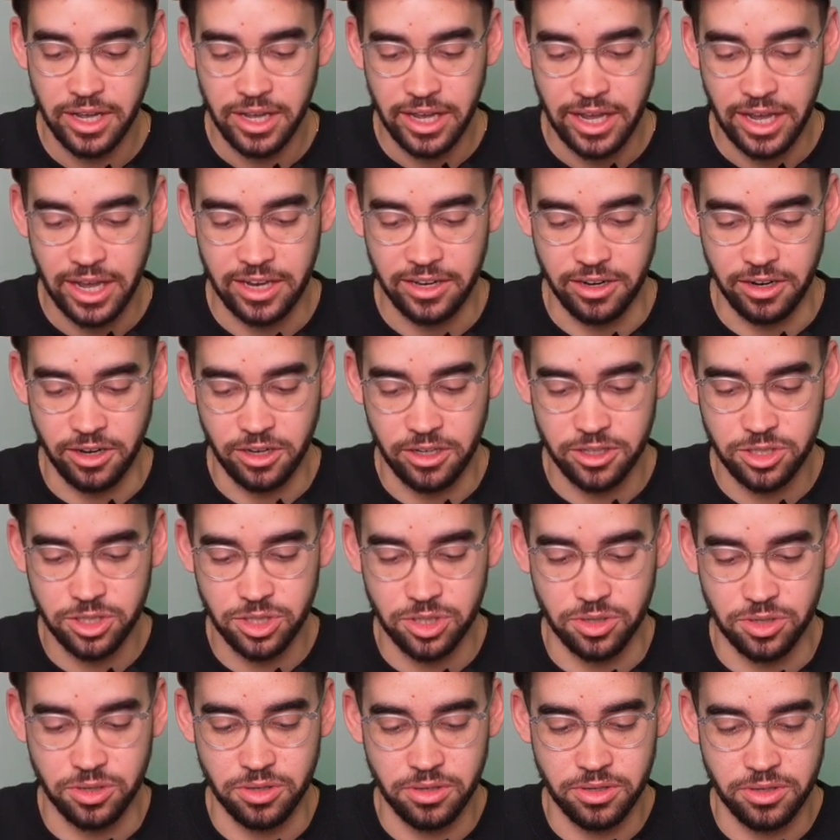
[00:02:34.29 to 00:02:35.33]
And
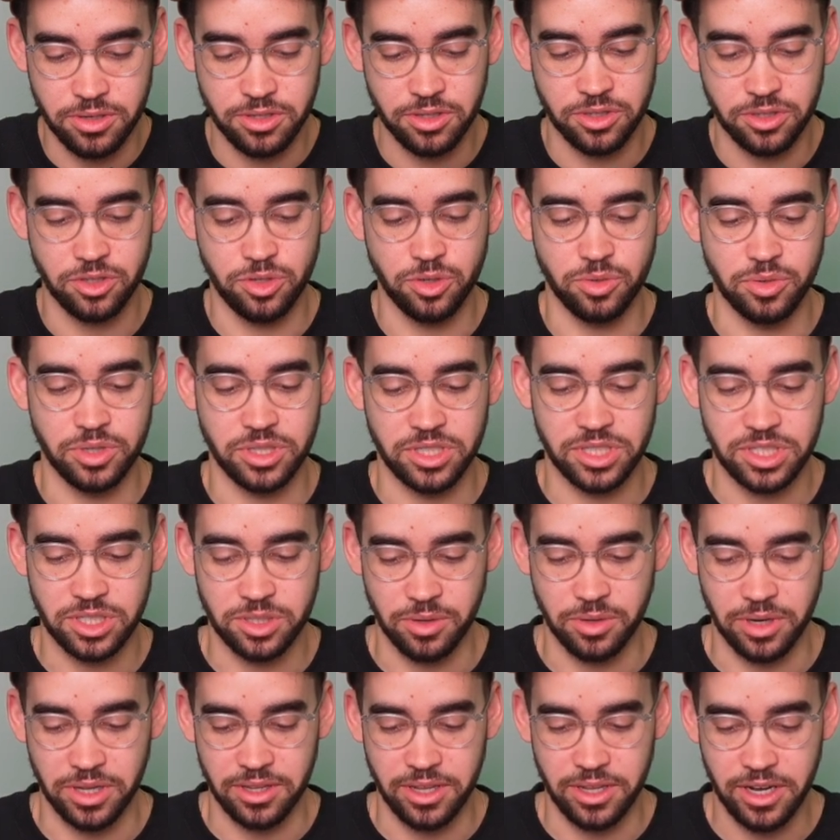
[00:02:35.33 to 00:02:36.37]
also, you will see
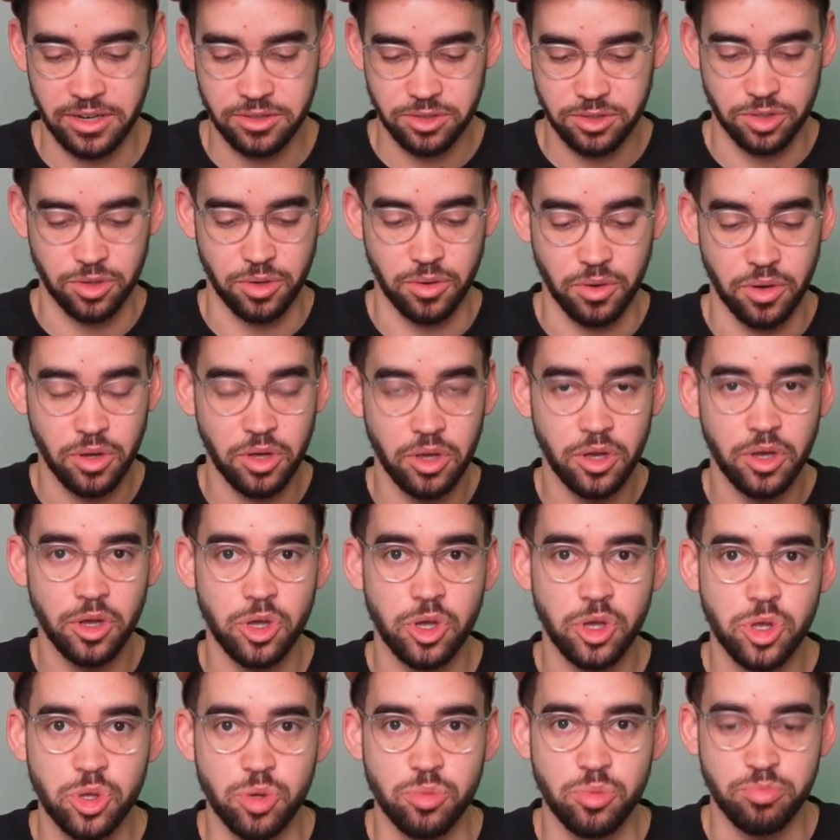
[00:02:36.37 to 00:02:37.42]
right there, so
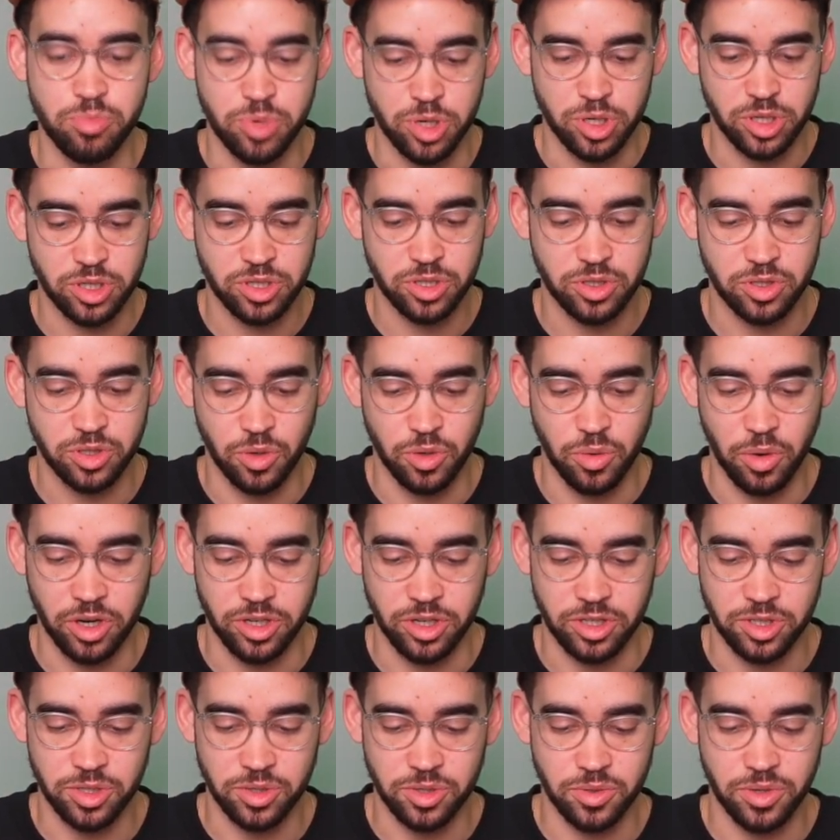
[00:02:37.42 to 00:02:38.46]
you push
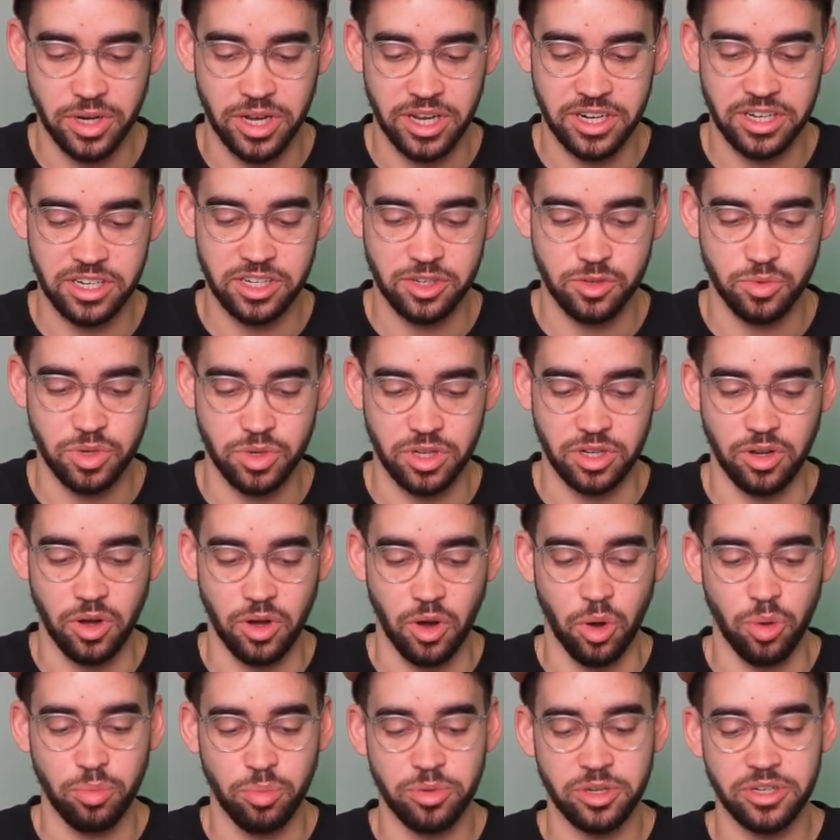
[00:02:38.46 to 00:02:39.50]
towards you and it will
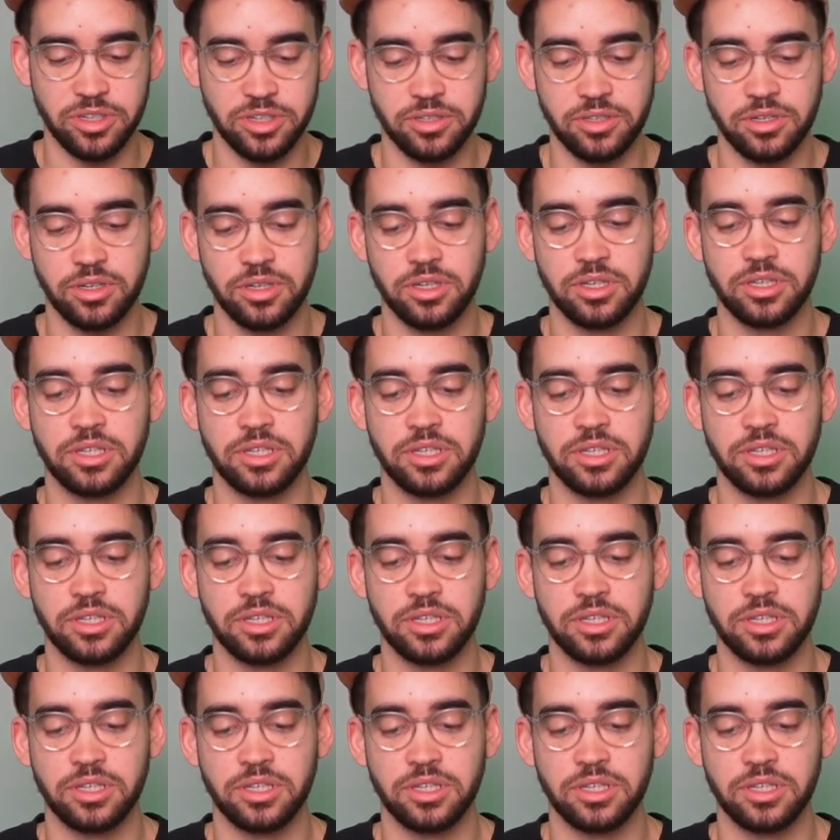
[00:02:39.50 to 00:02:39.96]
open.